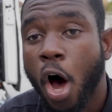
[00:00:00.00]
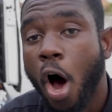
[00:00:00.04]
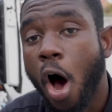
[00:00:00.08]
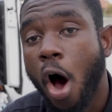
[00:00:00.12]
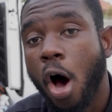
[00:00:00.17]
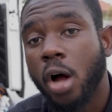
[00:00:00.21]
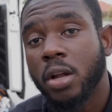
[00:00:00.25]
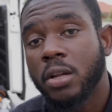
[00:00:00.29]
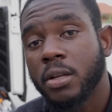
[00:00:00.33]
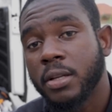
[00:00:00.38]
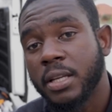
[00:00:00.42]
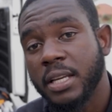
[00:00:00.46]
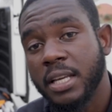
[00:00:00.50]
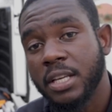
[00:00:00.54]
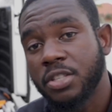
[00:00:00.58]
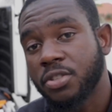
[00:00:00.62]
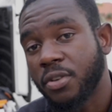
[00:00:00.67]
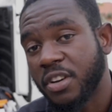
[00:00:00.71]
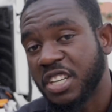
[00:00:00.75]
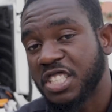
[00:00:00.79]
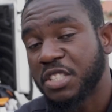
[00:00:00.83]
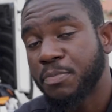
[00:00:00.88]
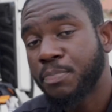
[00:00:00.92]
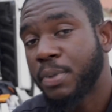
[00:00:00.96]
All of these
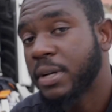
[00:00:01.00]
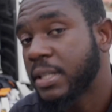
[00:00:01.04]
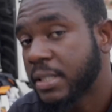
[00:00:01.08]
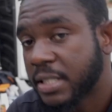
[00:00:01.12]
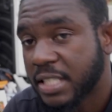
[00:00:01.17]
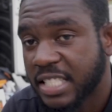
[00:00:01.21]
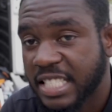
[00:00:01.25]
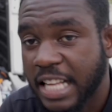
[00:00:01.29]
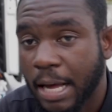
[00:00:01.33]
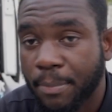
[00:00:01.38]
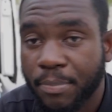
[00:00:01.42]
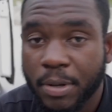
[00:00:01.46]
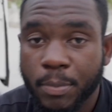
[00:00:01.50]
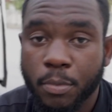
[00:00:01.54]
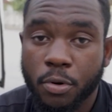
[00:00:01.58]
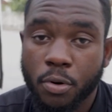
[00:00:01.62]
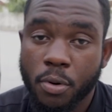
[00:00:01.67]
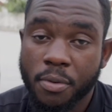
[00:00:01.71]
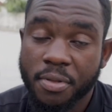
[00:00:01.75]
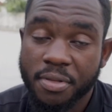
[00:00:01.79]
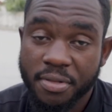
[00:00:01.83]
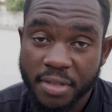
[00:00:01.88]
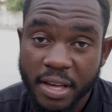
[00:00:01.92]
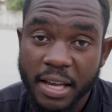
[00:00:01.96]
are expenses that people
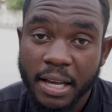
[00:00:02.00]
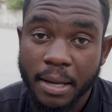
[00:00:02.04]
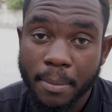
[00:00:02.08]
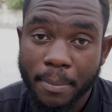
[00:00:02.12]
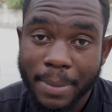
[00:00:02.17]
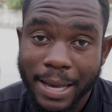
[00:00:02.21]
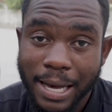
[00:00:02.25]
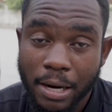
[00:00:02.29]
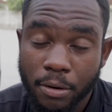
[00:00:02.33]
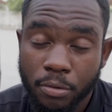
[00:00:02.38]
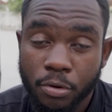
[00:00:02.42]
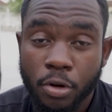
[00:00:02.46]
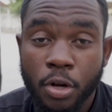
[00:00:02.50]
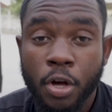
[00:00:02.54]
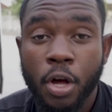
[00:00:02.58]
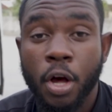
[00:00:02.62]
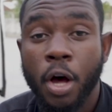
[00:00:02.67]
don't think about,